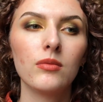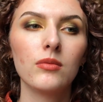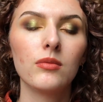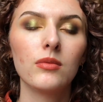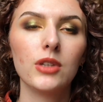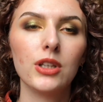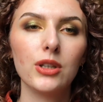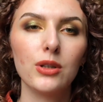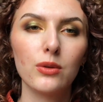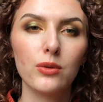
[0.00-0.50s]

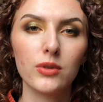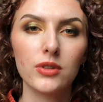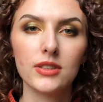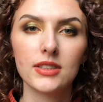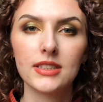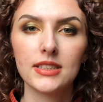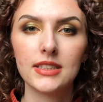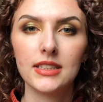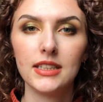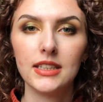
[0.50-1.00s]
you will
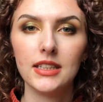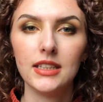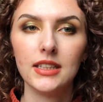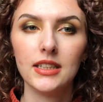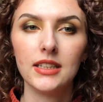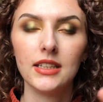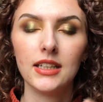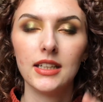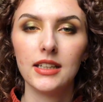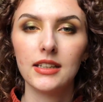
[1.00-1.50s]

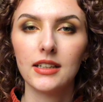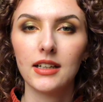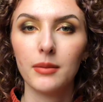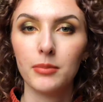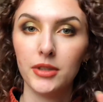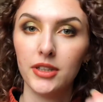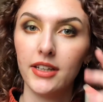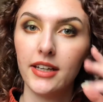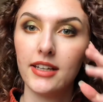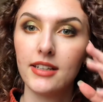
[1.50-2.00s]
see in a
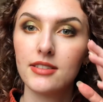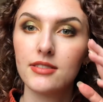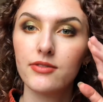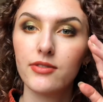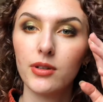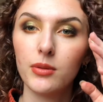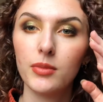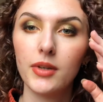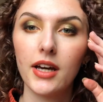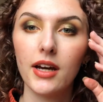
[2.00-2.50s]
couple days
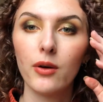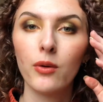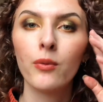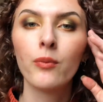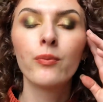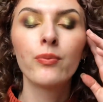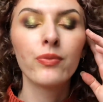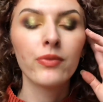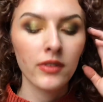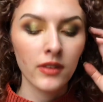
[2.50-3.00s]
from now.
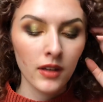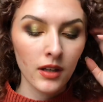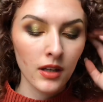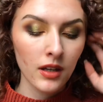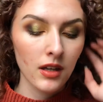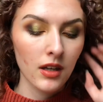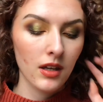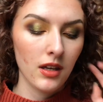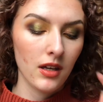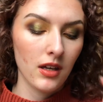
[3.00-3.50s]

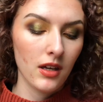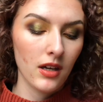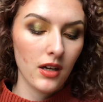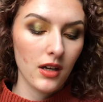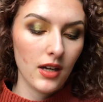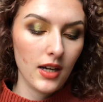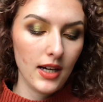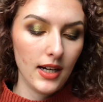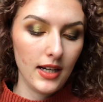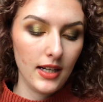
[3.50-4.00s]

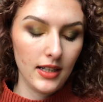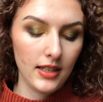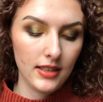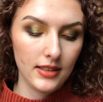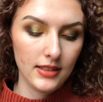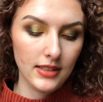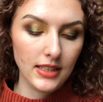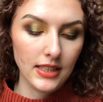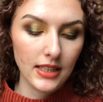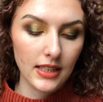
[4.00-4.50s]

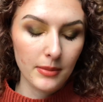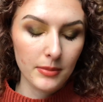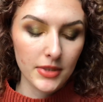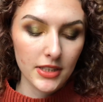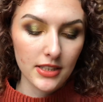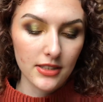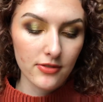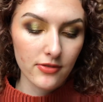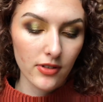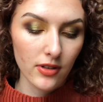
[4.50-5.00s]
The
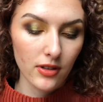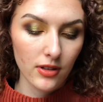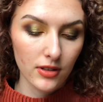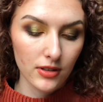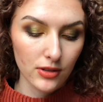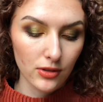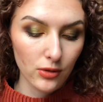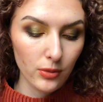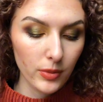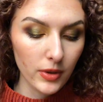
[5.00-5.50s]
empties for
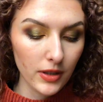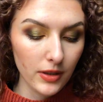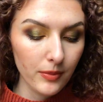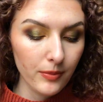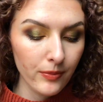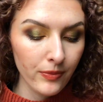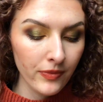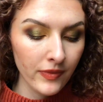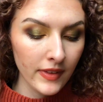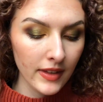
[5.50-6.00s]
October.
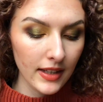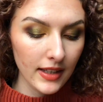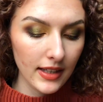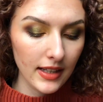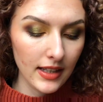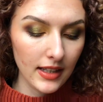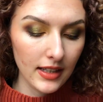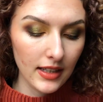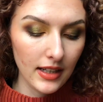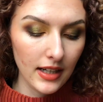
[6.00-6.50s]

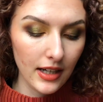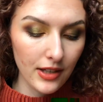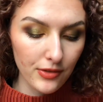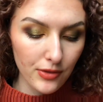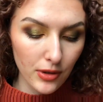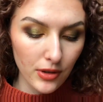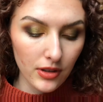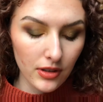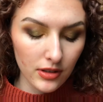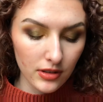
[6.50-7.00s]

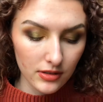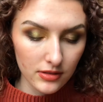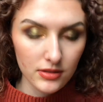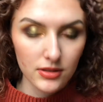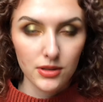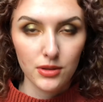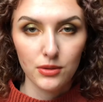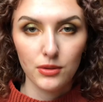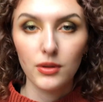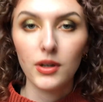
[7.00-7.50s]

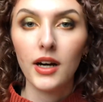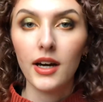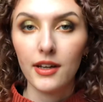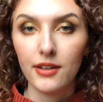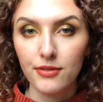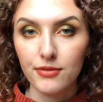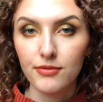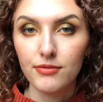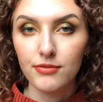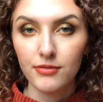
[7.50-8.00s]

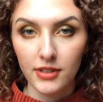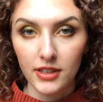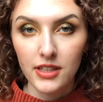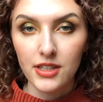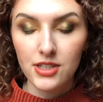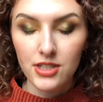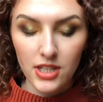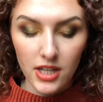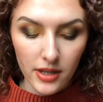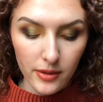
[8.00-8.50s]
I've
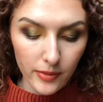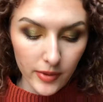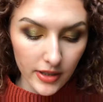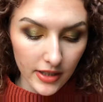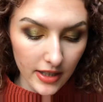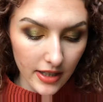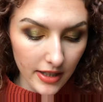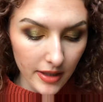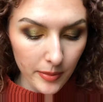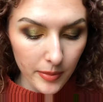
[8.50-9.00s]
finished that
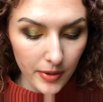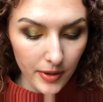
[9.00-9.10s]
one up.